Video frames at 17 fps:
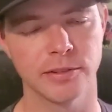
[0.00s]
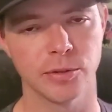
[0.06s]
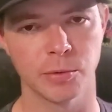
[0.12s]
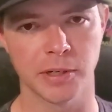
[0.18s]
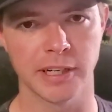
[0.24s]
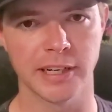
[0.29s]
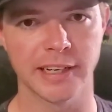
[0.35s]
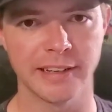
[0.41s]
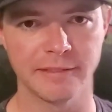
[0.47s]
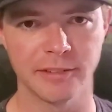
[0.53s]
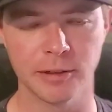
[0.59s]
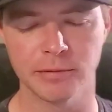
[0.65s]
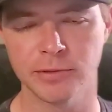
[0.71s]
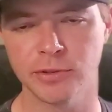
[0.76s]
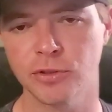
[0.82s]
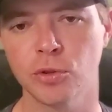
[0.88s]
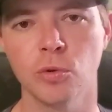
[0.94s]
So we're going to give you
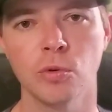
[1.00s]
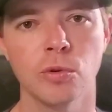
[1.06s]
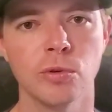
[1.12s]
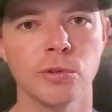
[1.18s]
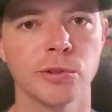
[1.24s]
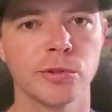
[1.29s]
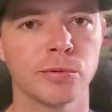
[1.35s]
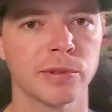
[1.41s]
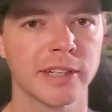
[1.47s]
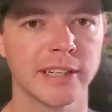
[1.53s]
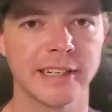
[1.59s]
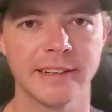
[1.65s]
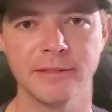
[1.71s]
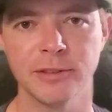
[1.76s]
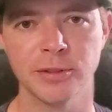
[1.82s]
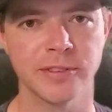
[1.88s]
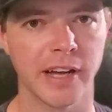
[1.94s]
stools, we're going to
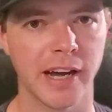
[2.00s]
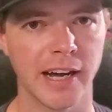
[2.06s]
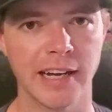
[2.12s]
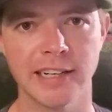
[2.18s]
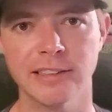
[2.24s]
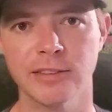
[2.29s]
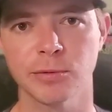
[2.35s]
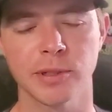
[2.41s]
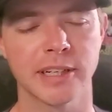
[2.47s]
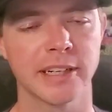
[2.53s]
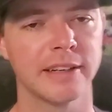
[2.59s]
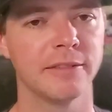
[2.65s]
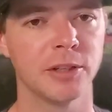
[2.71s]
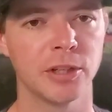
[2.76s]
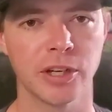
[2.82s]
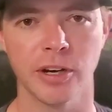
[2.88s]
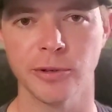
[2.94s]
give you signs, we're going to
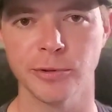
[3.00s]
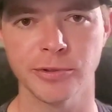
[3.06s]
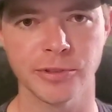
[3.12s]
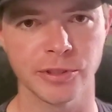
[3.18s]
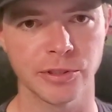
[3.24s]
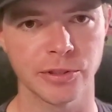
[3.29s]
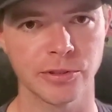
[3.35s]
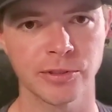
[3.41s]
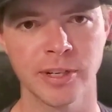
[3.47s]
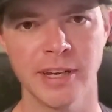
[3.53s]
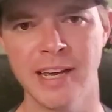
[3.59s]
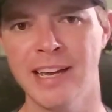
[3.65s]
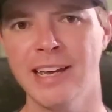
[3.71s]
give you coasters,